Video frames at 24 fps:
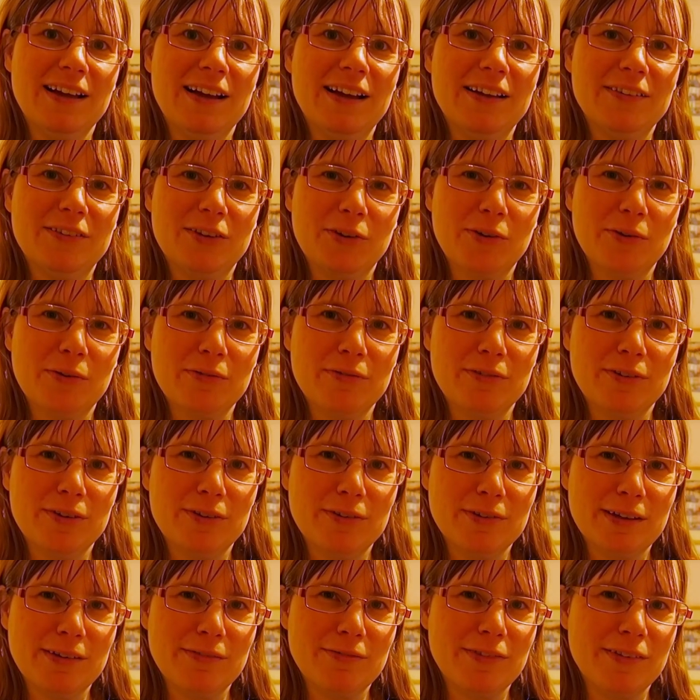I don't know if
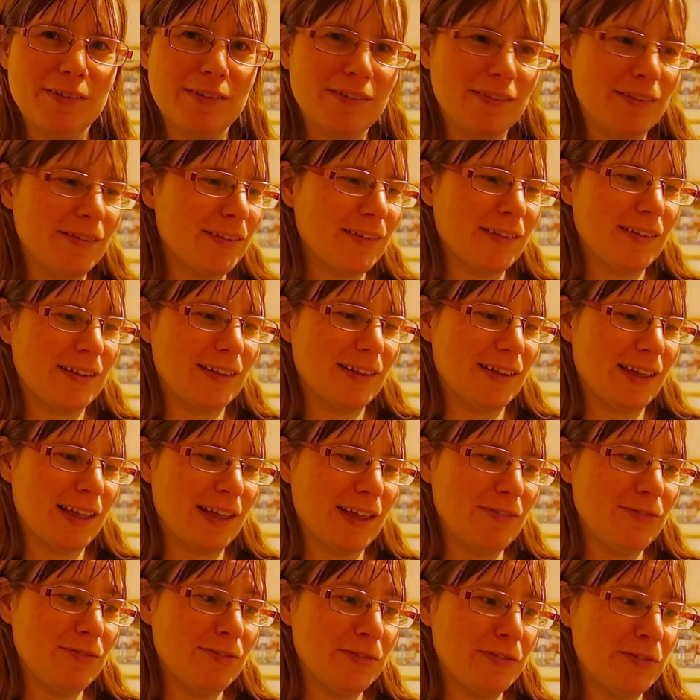I'll give this as a
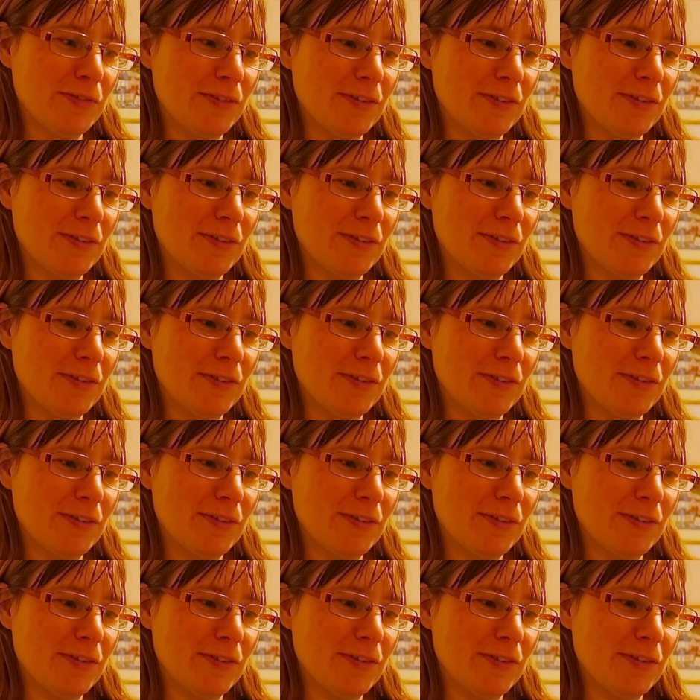gift